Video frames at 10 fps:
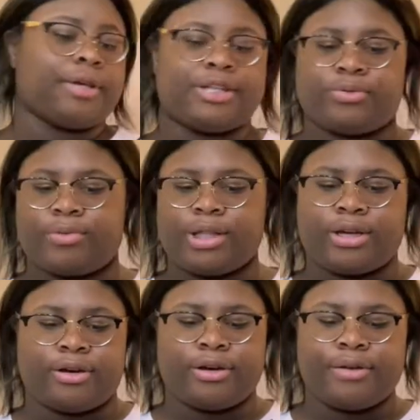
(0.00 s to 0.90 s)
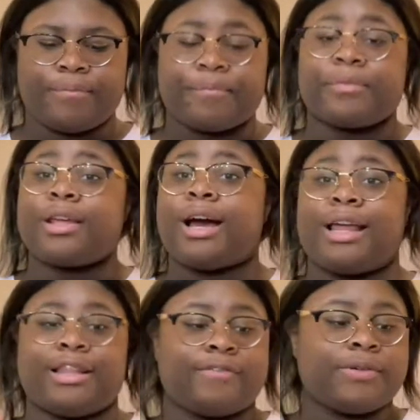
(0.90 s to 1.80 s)
It's really good. I
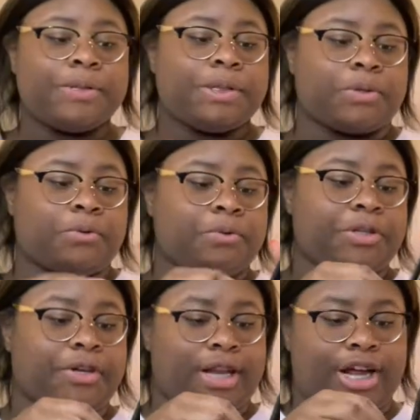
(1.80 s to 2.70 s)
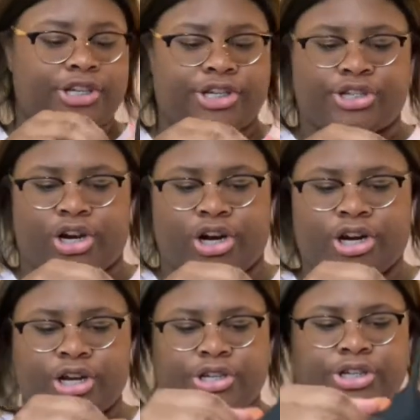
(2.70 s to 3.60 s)
love old school, and you can actually
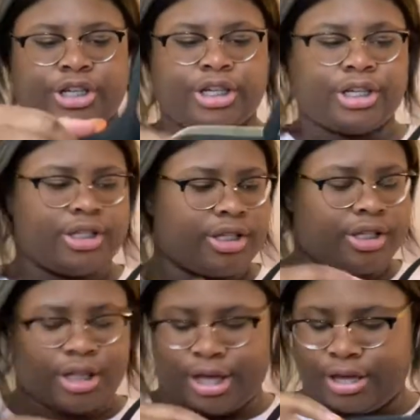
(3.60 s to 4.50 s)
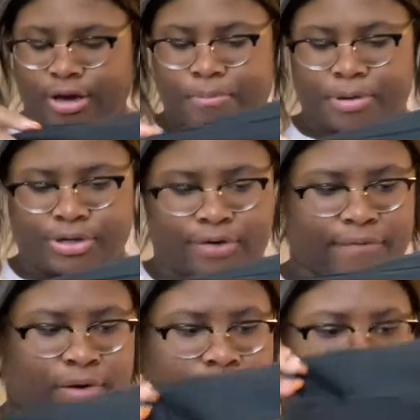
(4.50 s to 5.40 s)
charge it. Like, you can put your
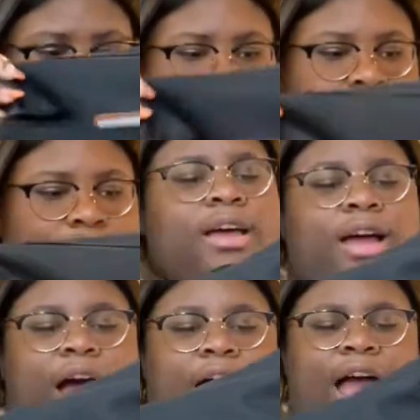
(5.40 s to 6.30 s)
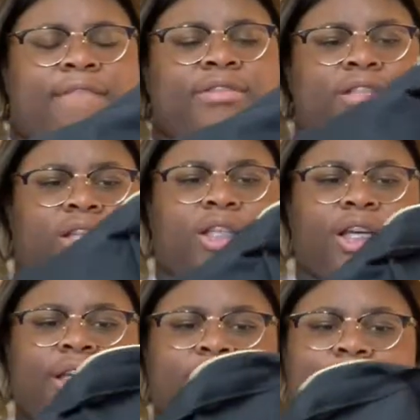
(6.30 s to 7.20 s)
phone thing into it. I haven't done
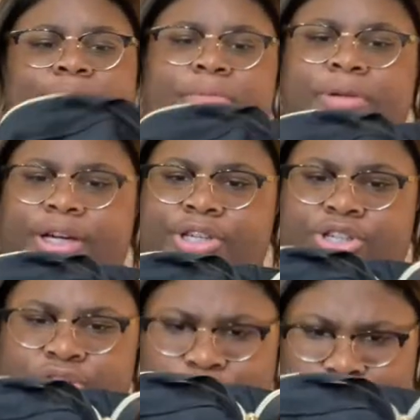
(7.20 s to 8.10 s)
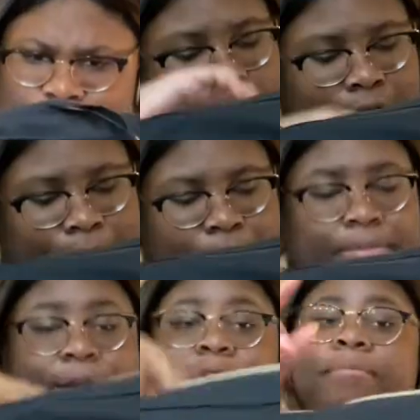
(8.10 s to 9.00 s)
that yet. Maybe I should do it. I put
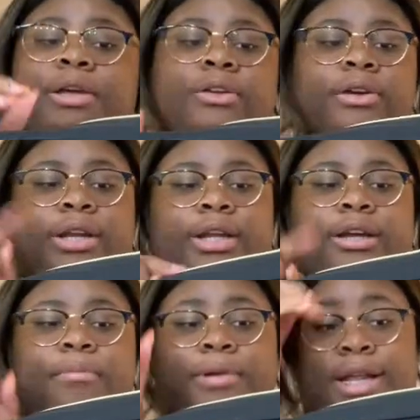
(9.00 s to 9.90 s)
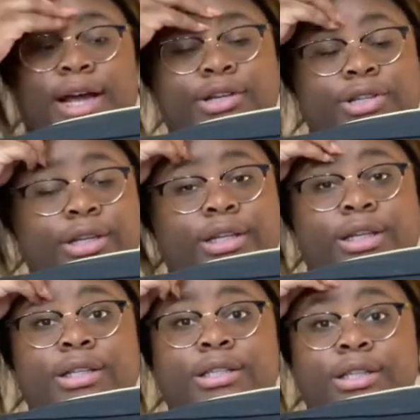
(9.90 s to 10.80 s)
my computer in here, but it actually
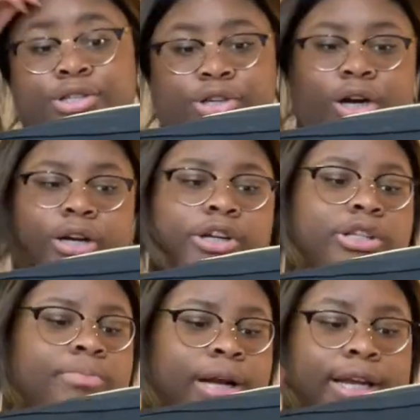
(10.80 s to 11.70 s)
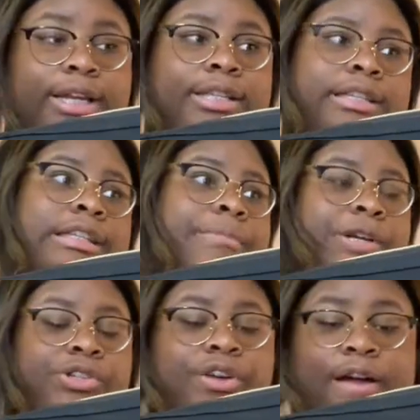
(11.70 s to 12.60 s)
needs to charge. But I need to see to make
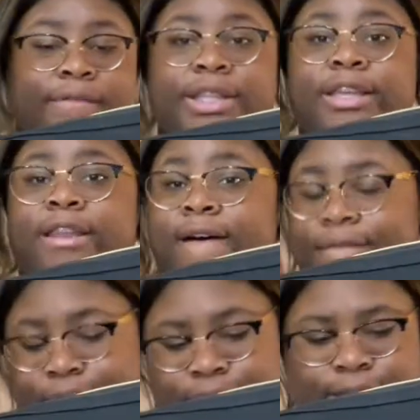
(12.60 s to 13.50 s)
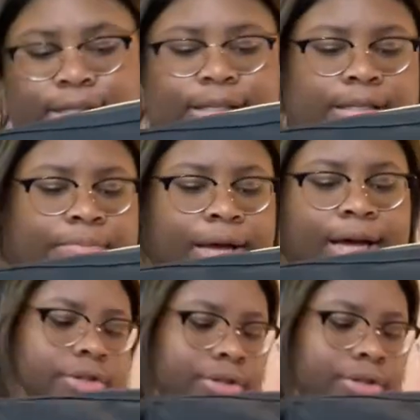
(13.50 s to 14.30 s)
sure everything that fits into this bag.